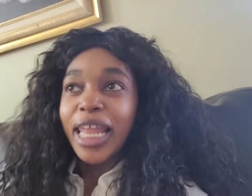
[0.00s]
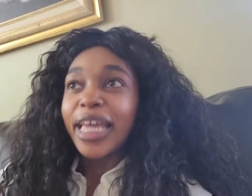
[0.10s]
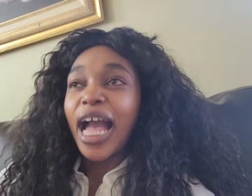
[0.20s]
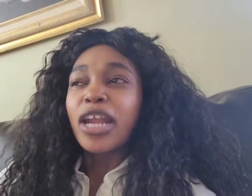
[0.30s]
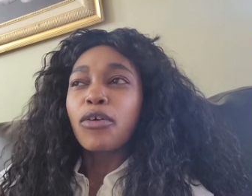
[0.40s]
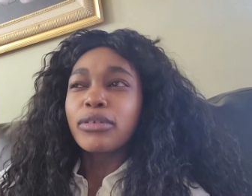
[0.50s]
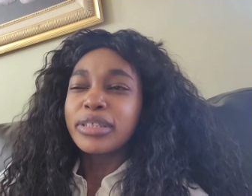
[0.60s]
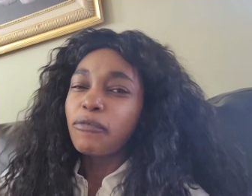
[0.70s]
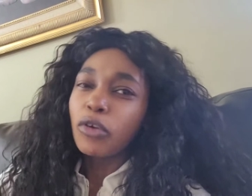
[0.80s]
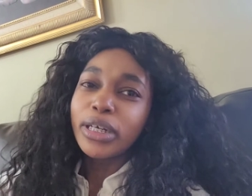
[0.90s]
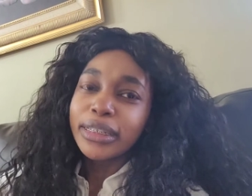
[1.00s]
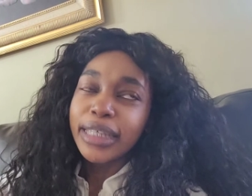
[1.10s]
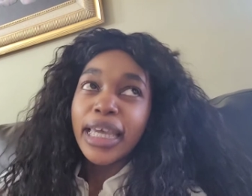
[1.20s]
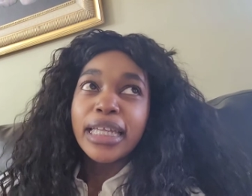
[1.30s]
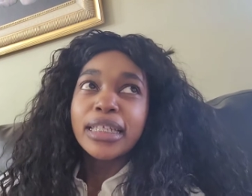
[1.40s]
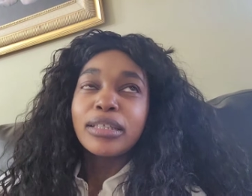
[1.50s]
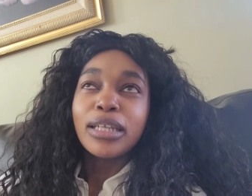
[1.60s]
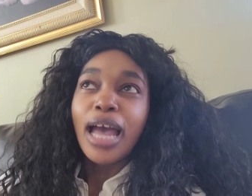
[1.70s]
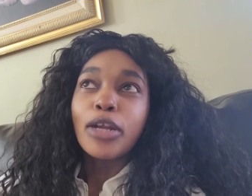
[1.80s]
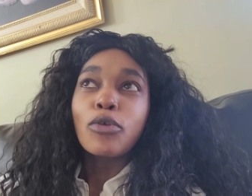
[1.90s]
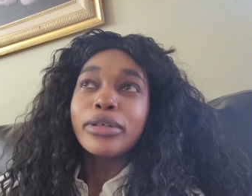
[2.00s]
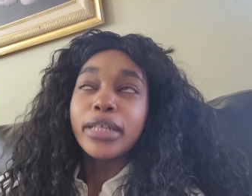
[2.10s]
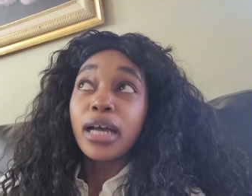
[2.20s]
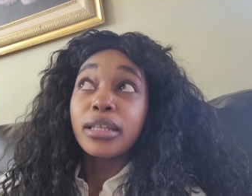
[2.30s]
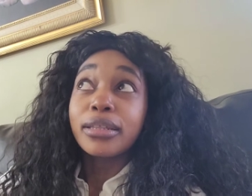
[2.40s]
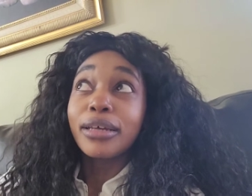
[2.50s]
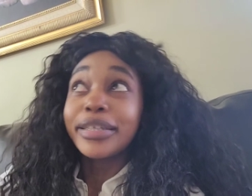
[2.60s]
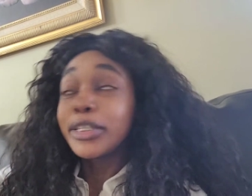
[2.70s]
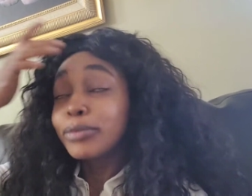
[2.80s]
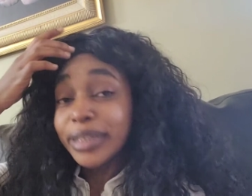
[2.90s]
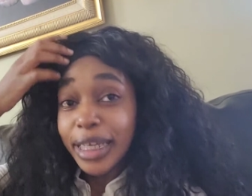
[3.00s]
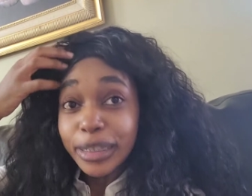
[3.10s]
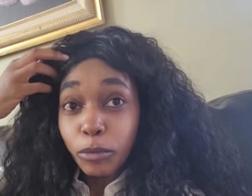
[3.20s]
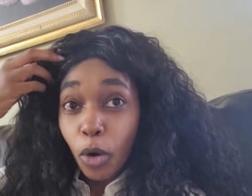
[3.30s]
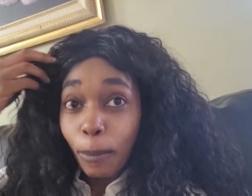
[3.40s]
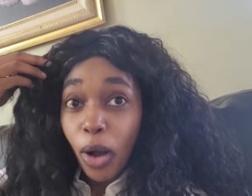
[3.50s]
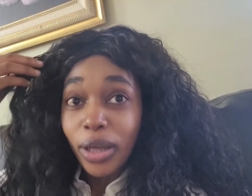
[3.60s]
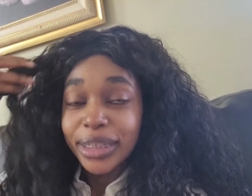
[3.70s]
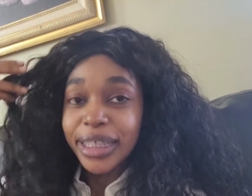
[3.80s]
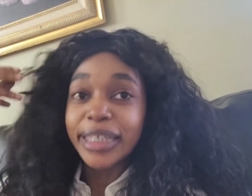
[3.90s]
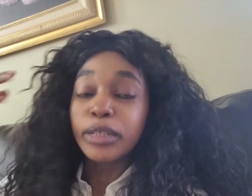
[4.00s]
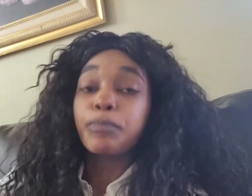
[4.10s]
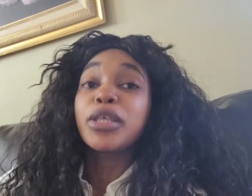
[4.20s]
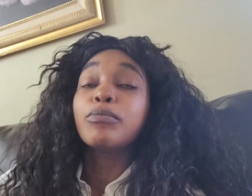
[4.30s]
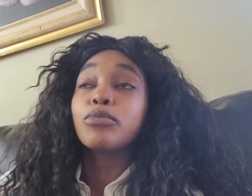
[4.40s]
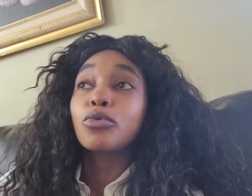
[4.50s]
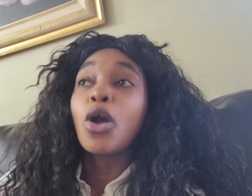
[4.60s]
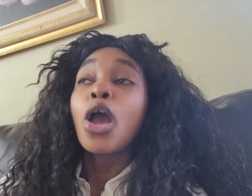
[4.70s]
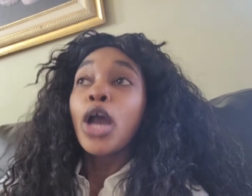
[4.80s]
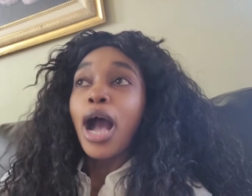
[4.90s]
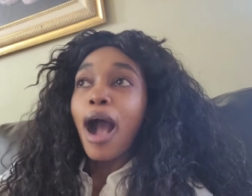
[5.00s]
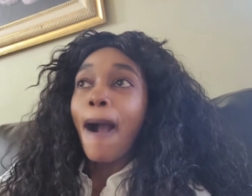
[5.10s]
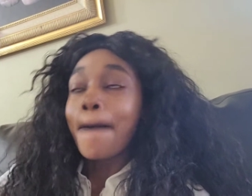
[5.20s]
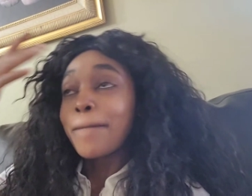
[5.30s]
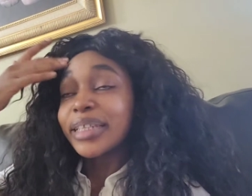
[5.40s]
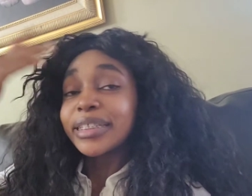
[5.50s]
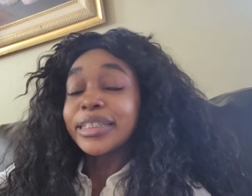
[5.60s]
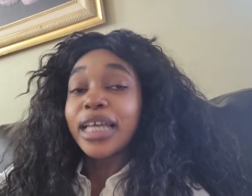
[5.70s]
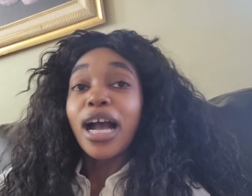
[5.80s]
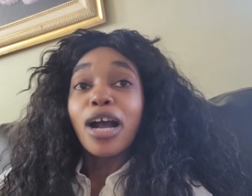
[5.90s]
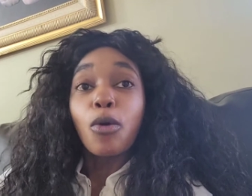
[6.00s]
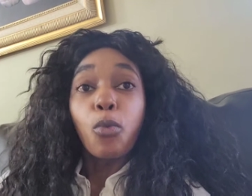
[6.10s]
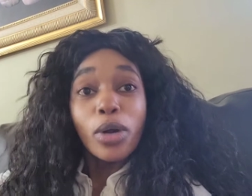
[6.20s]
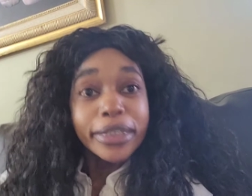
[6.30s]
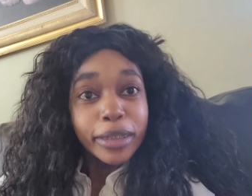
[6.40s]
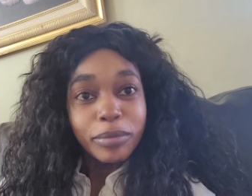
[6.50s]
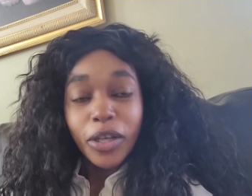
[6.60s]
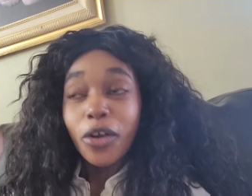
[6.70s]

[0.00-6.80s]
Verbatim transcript: like i know there's a verse in a new a uh, new testament where paul says the people um uh, worship the